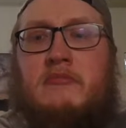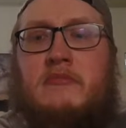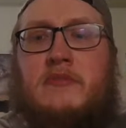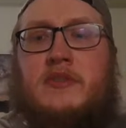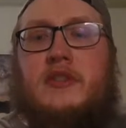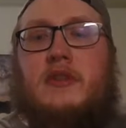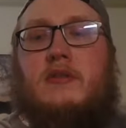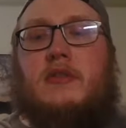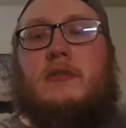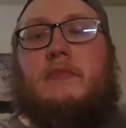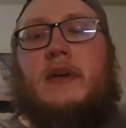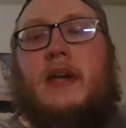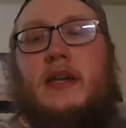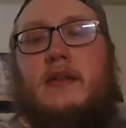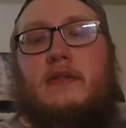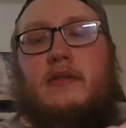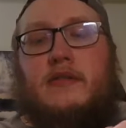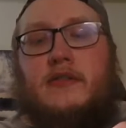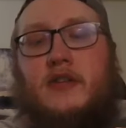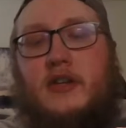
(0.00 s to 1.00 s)
So the
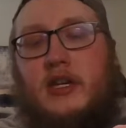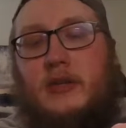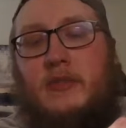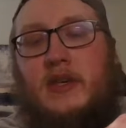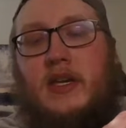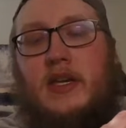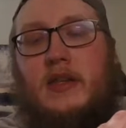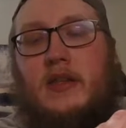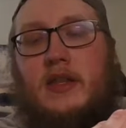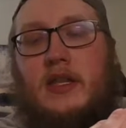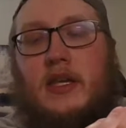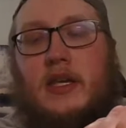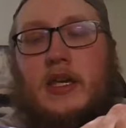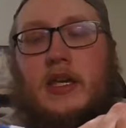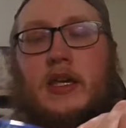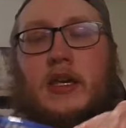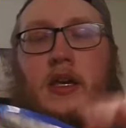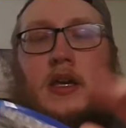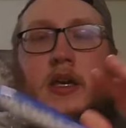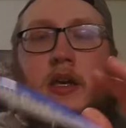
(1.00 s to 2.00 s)
bait is going to be